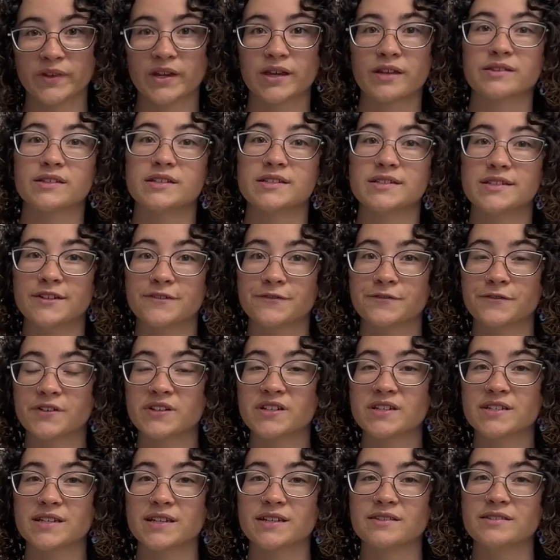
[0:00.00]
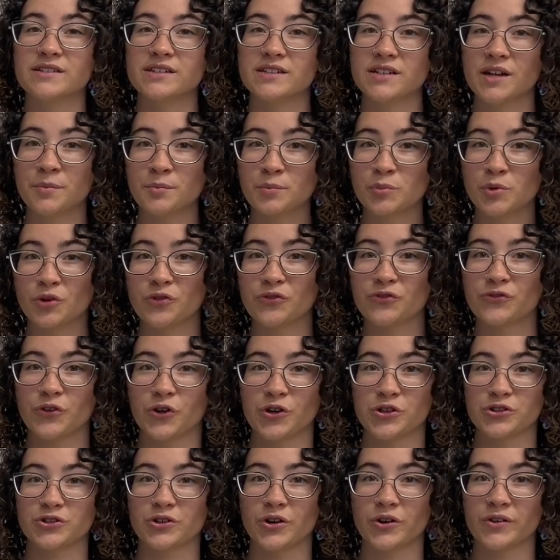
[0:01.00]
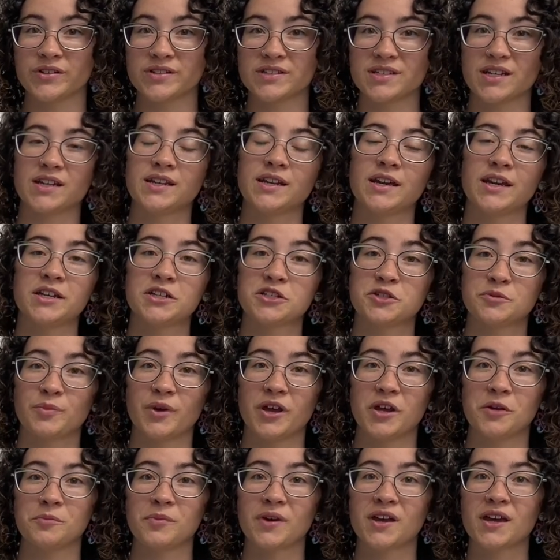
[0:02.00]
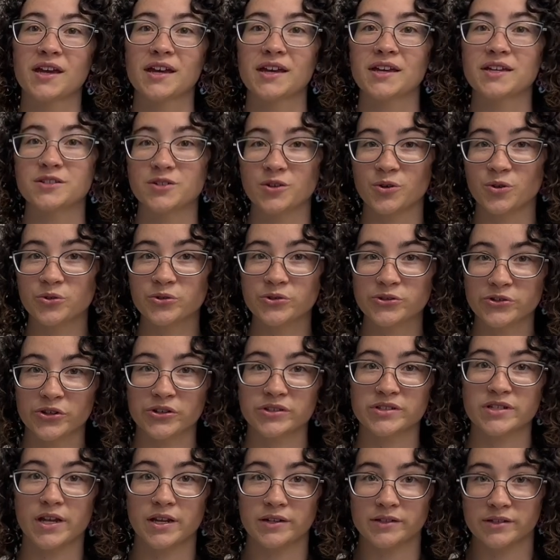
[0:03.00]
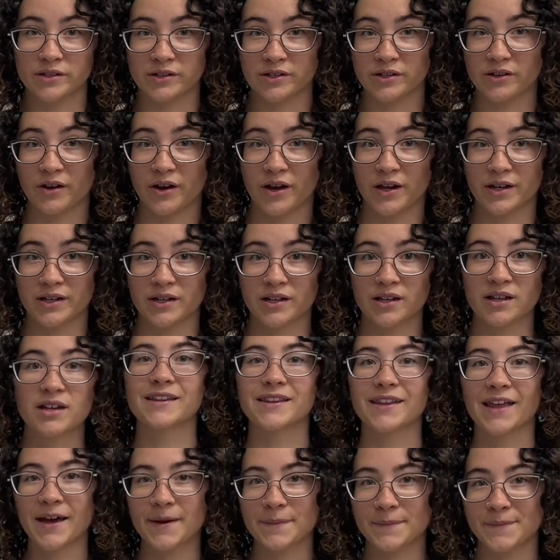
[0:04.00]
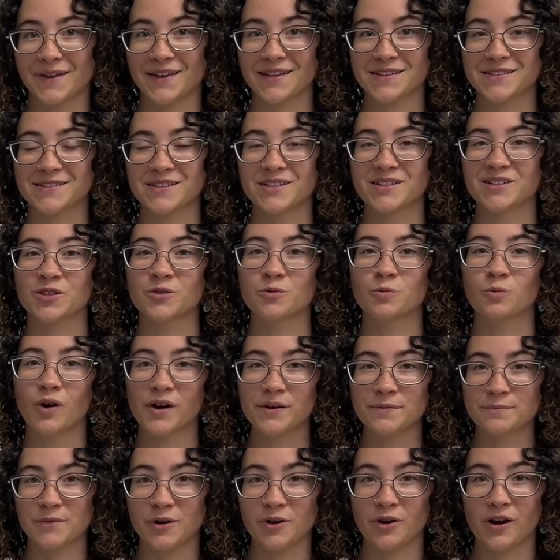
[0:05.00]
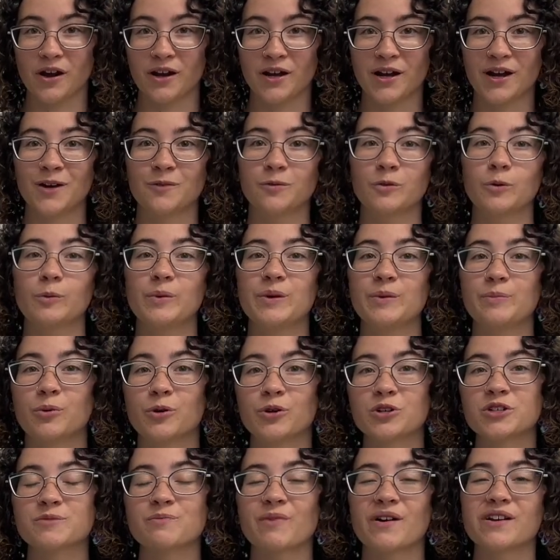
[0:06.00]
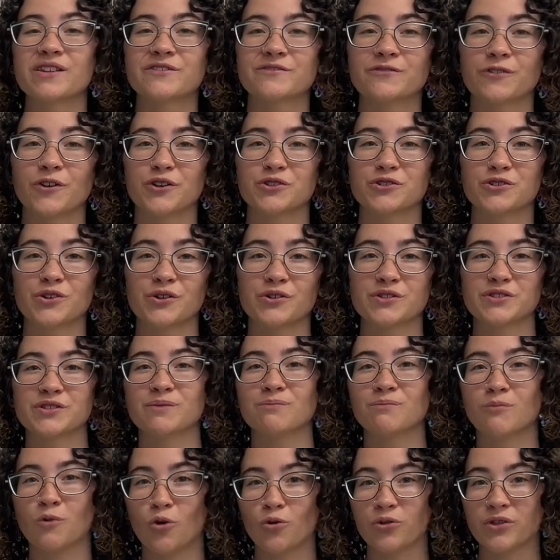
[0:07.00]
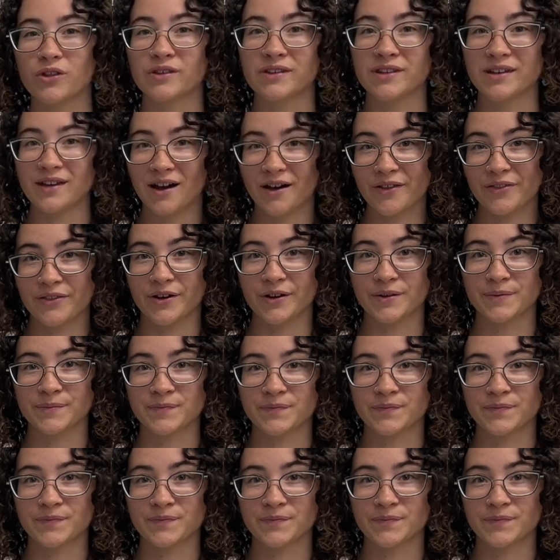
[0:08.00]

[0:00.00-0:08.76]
The difference in the number of photons in each beam is also 10 to the 9. That means that one mirror will be pushed by the photons more than the other.